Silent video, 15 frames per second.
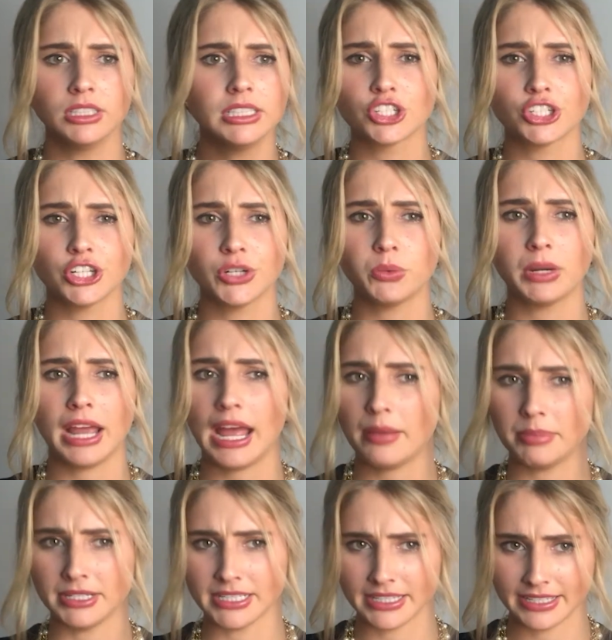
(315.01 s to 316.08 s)
really not sure
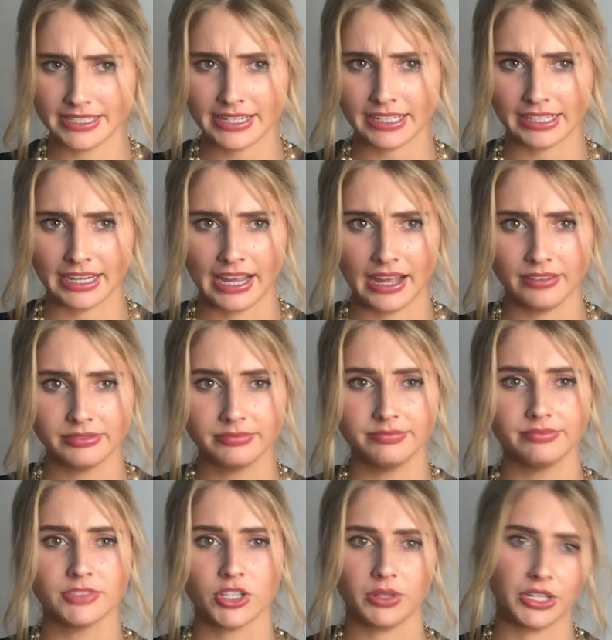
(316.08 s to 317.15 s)
what happened in the second
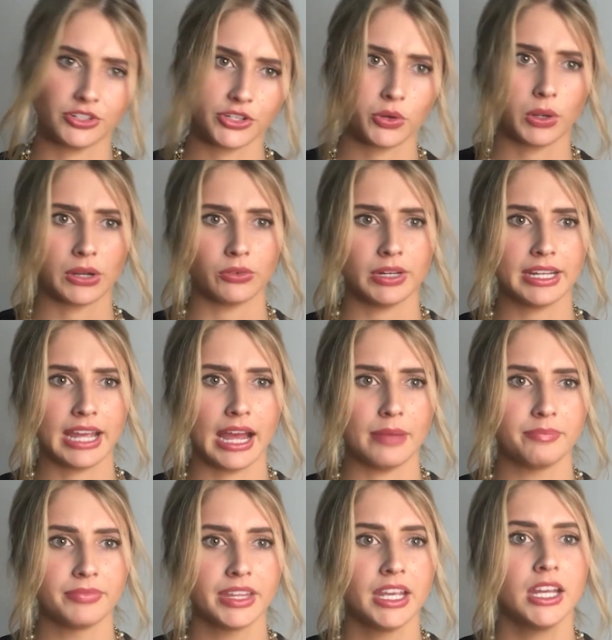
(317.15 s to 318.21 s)
half. So here's a quick
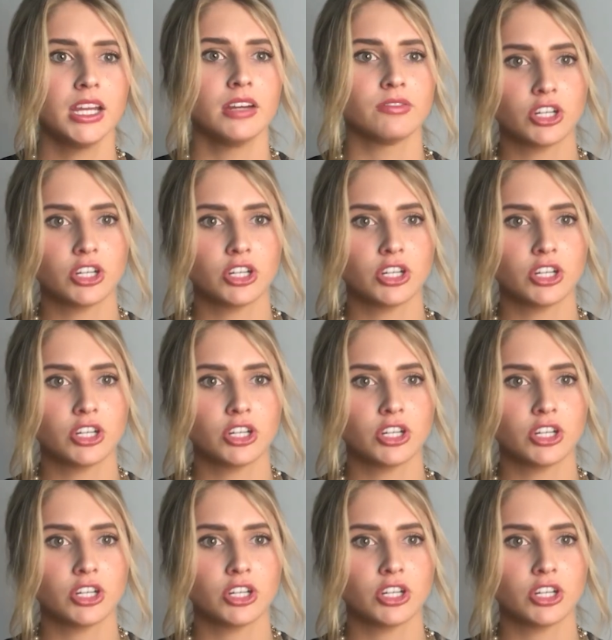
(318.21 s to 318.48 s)
recap.